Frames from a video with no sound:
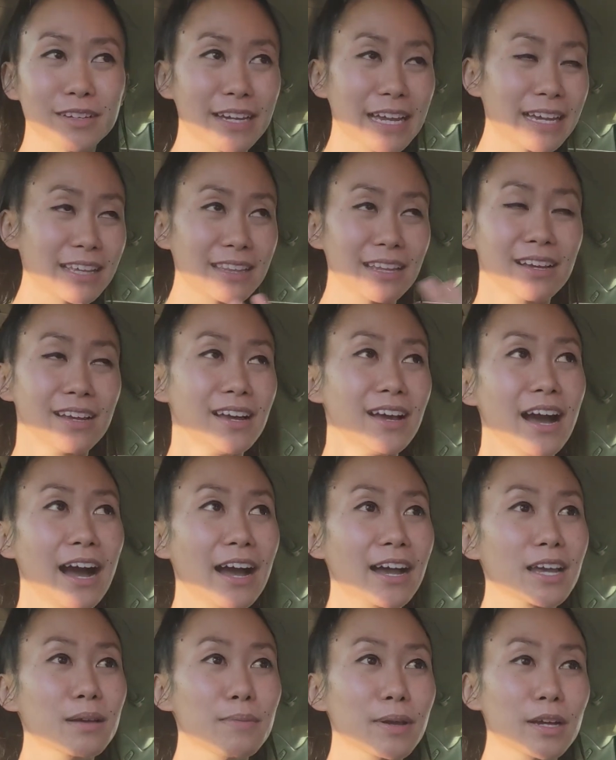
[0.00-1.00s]
Okay,
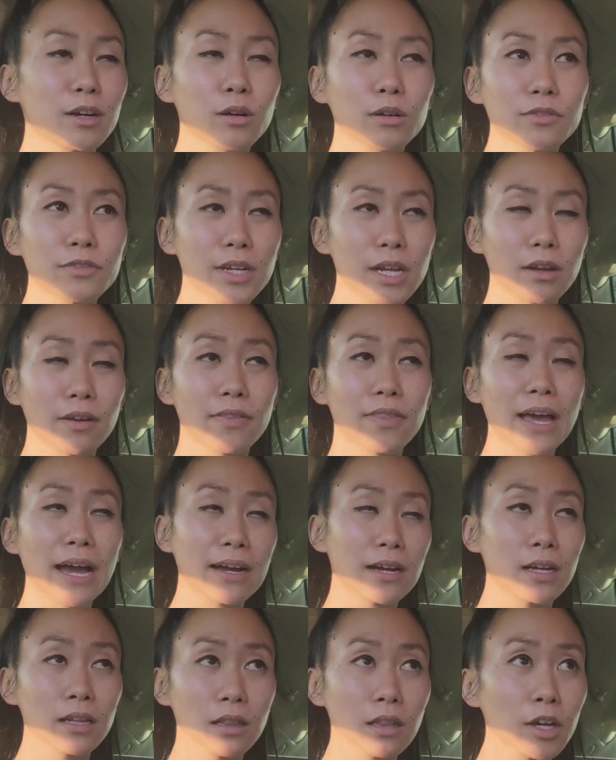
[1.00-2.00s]
I can make a whole video on
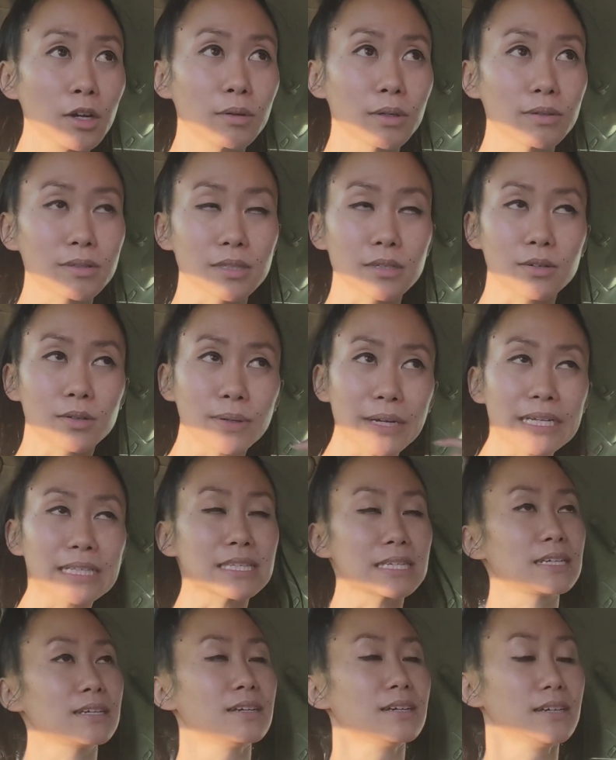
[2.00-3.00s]
that alone. It was
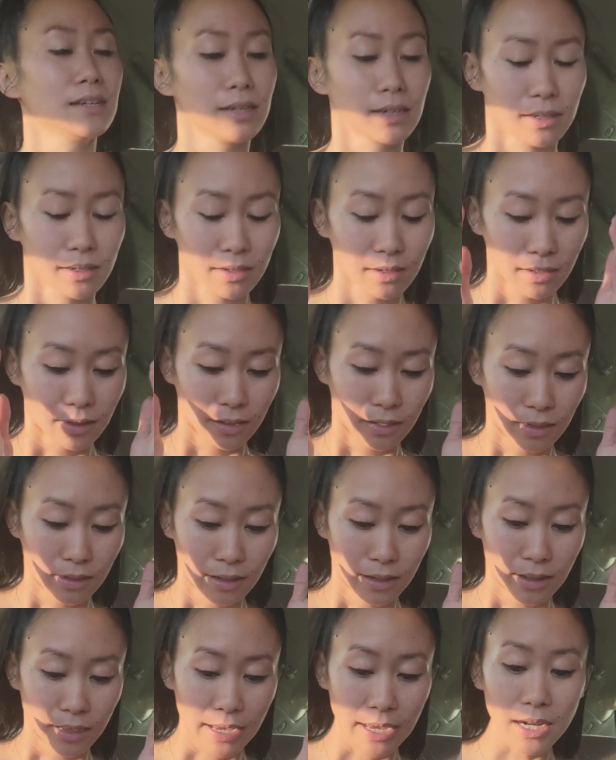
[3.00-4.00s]
crazy.
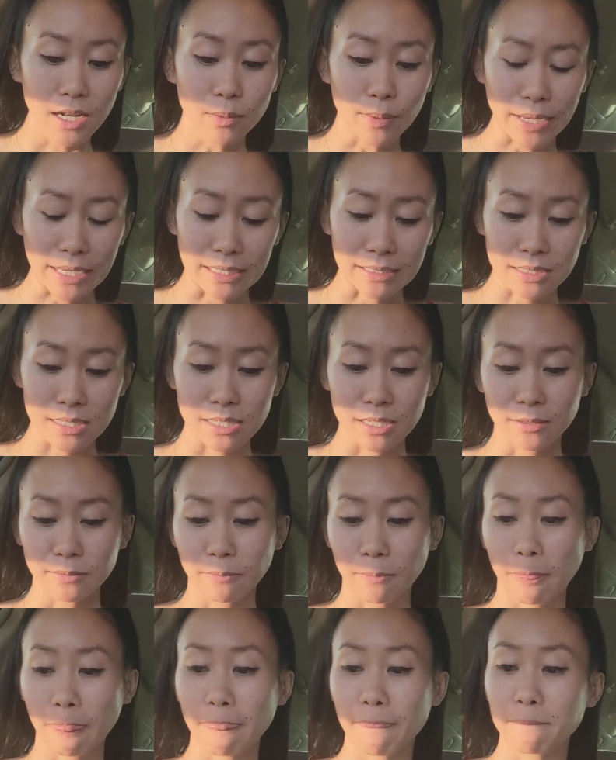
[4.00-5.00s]
Anyways,
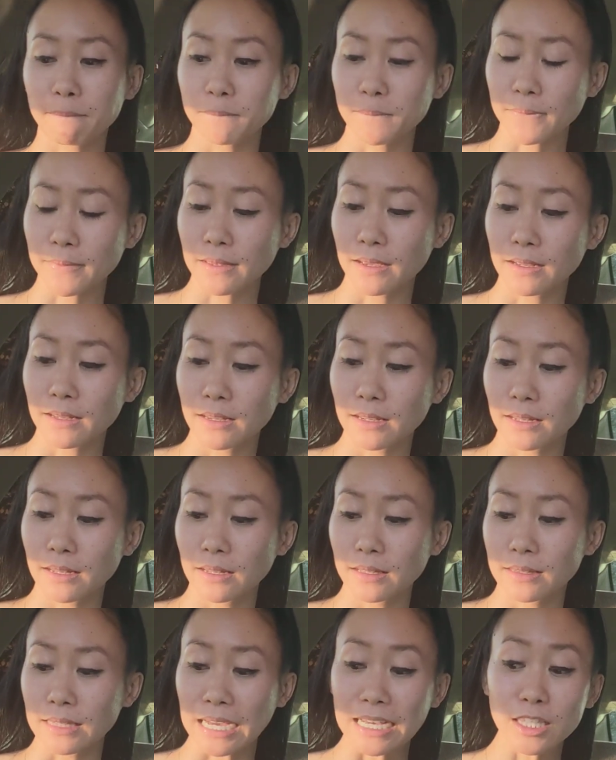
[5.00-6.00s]

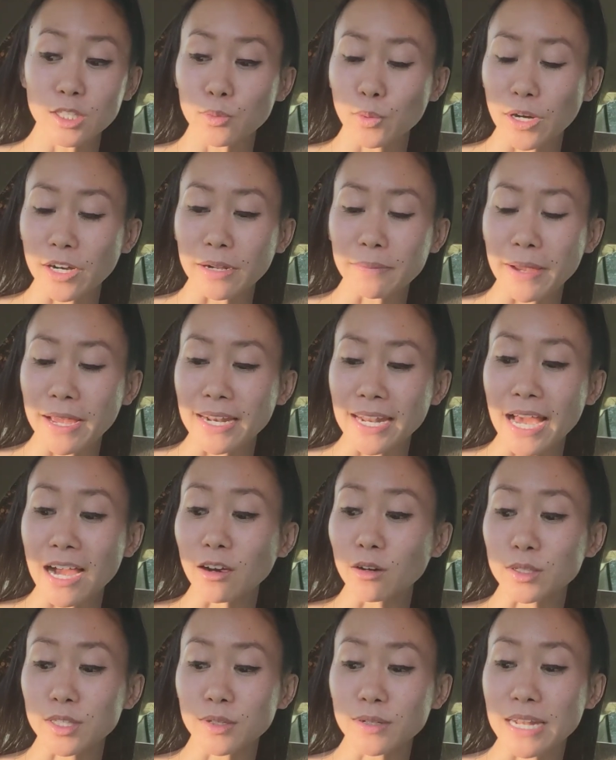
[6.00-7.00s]
that's where I'm at
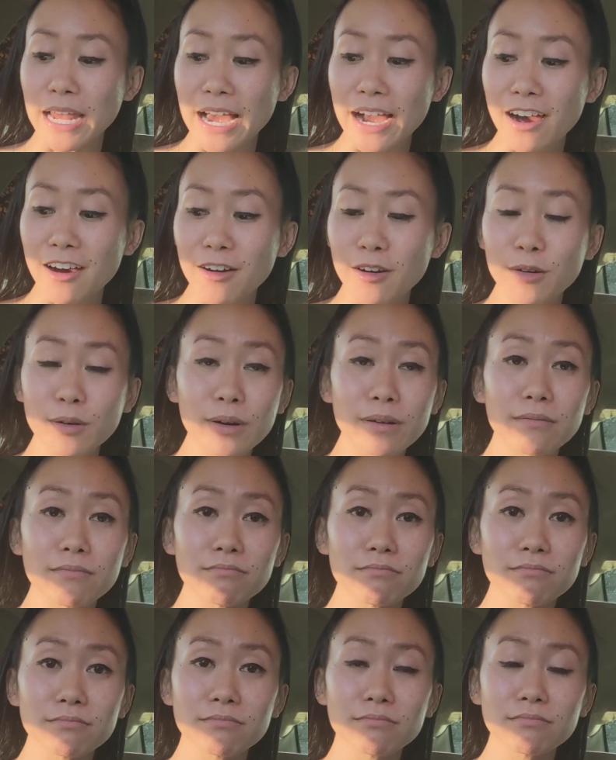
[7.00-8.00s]
now. So now
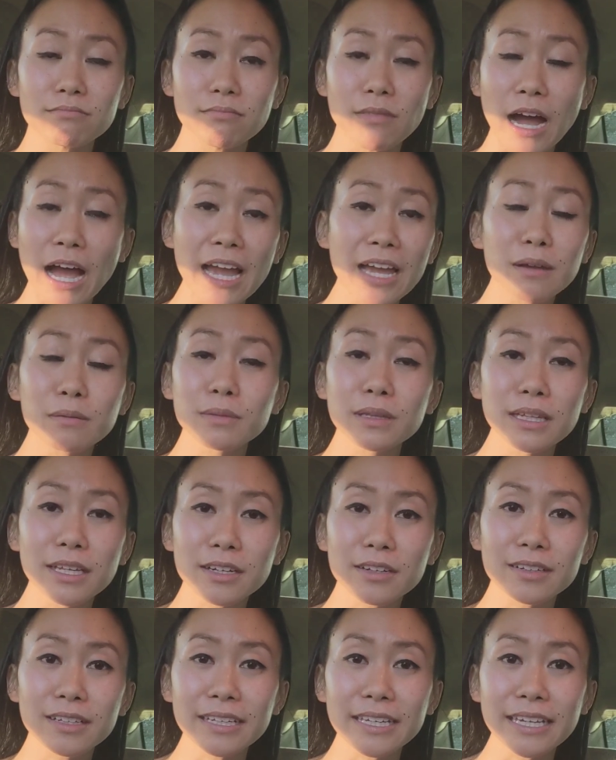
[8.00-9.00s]
I am
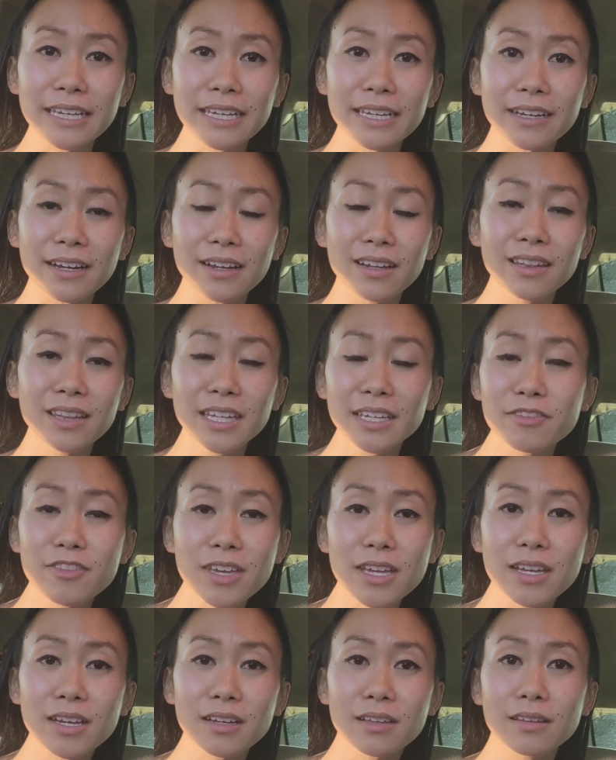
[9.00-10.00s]
literally
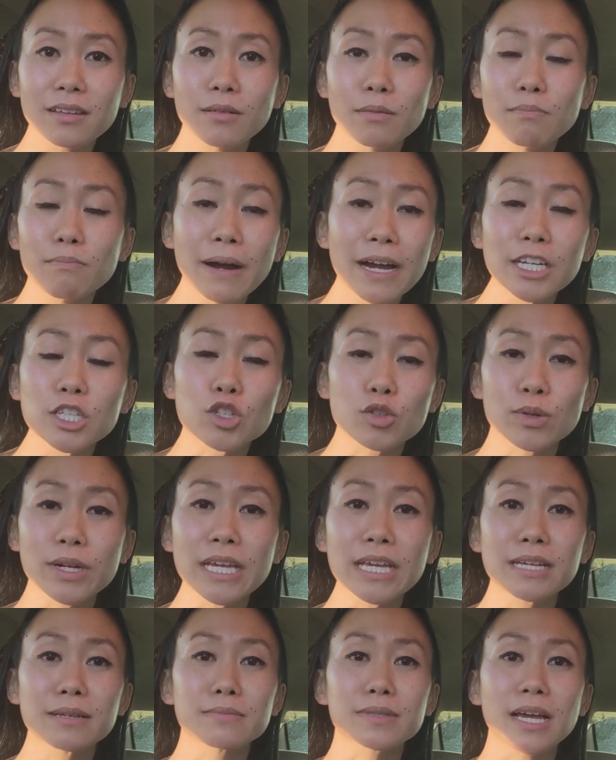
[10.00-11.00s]
living my
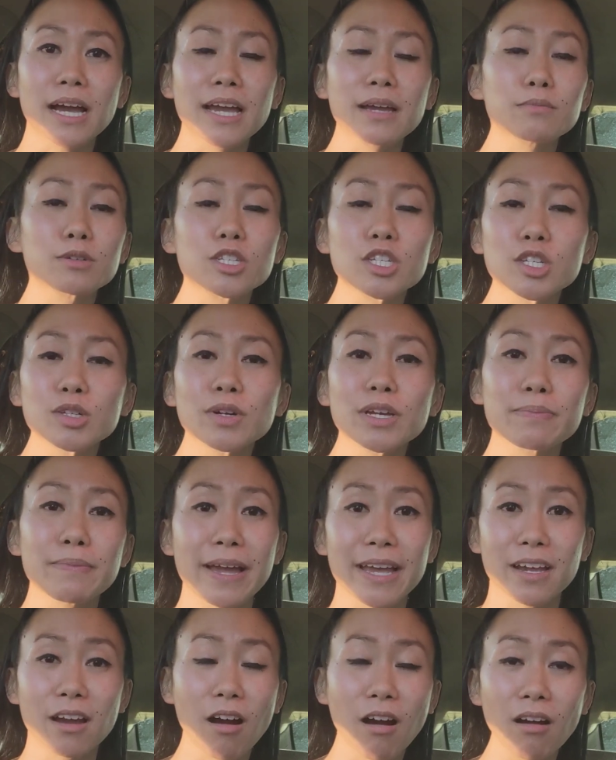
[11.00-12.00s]
dreams. I am doing
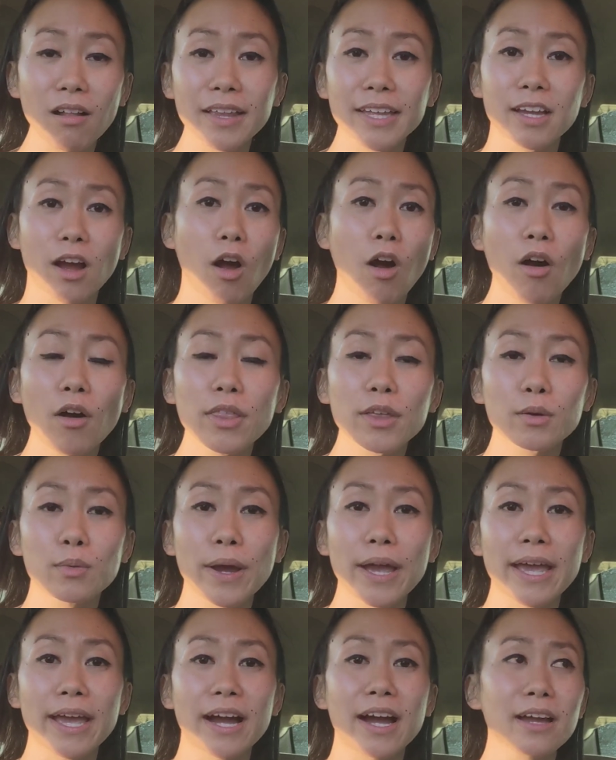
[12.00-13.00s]
my calling all the
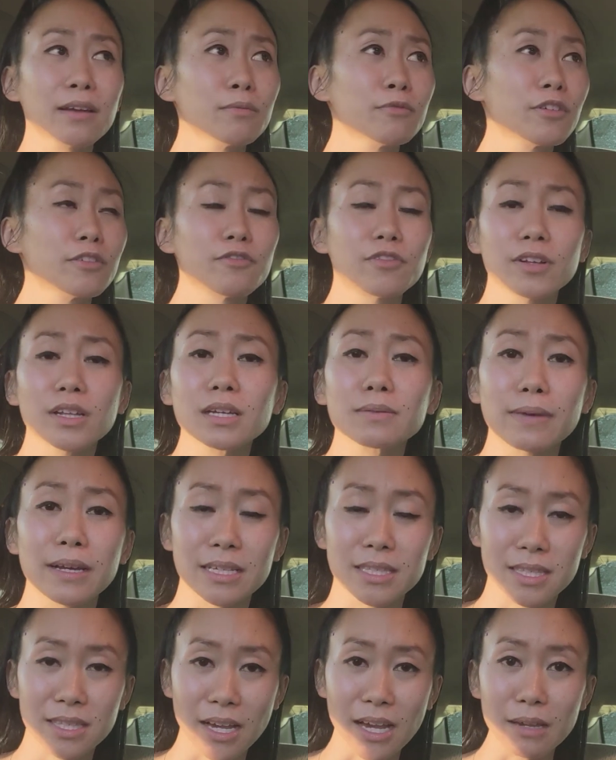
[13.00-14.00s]
way. I am fulfilling my
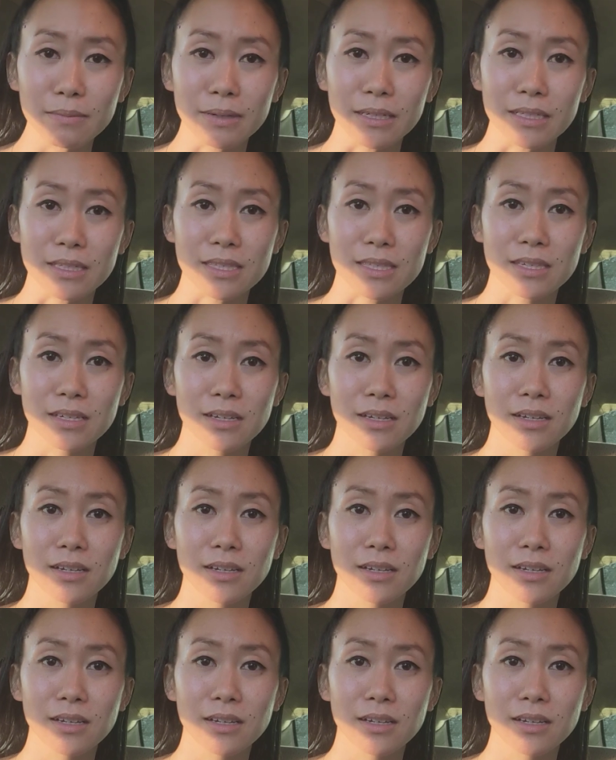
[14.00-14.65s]
assignments.